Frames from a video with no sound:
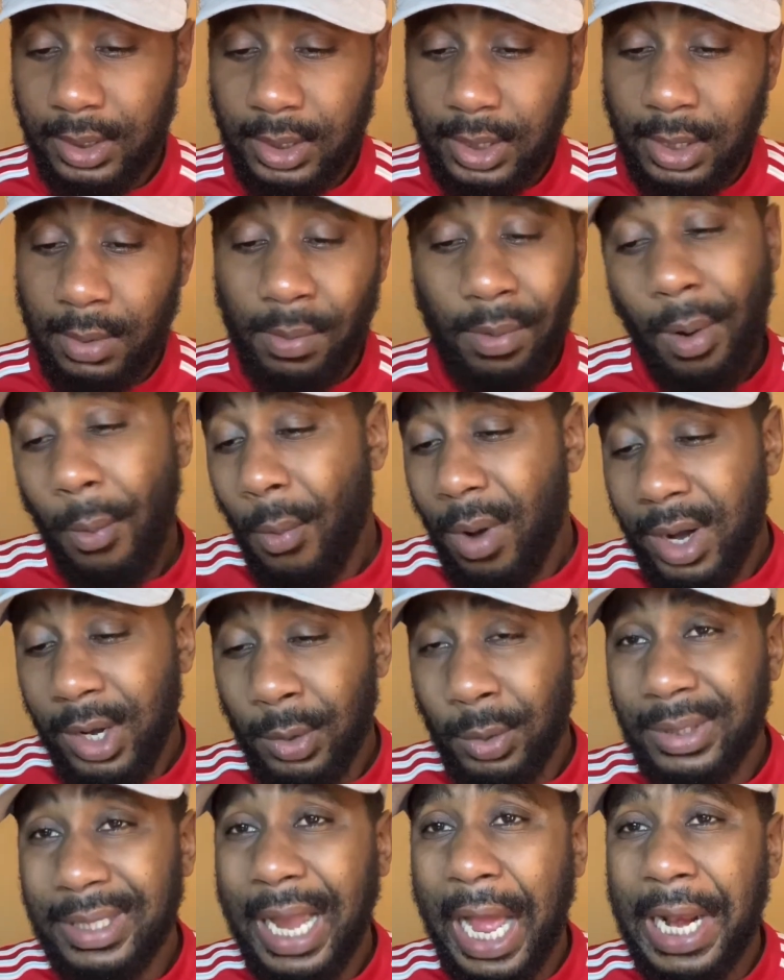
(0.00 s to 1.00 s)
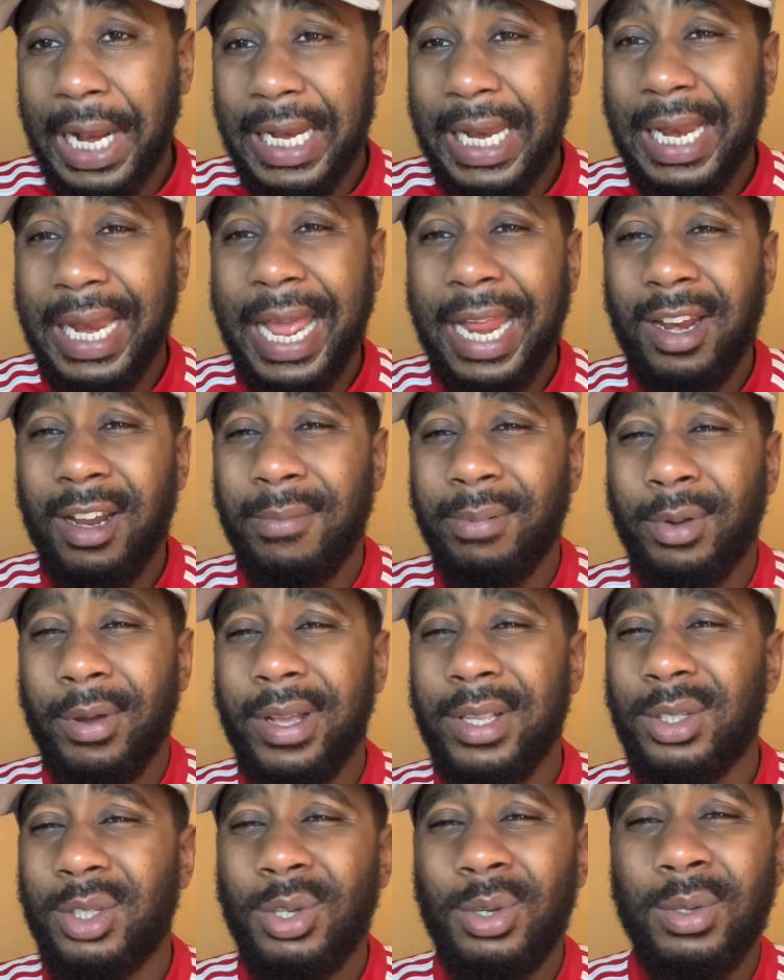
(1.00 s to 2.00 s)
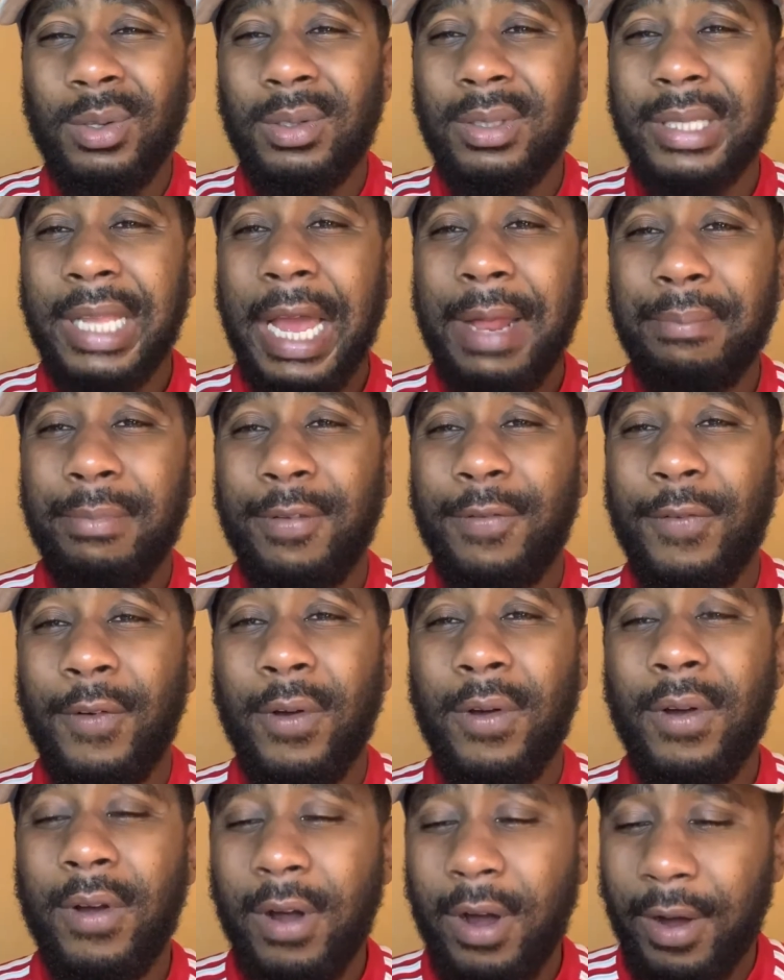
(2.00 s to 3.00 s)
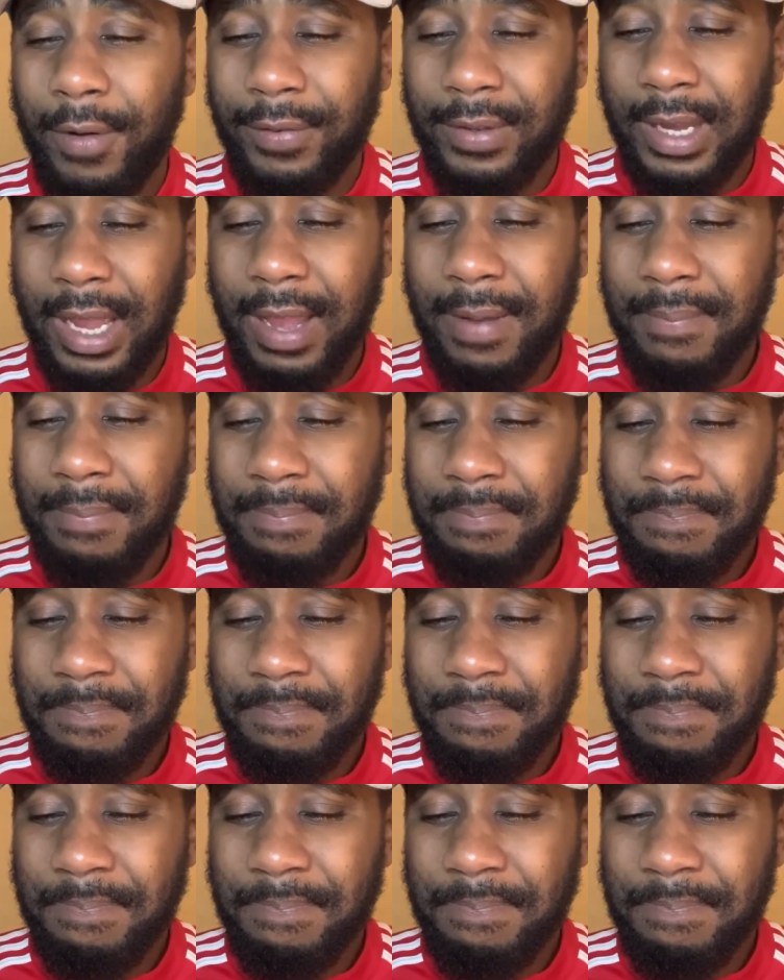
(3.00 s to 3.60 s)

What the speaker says: We went 1-0 down and then end up going 2-0 down before half-time.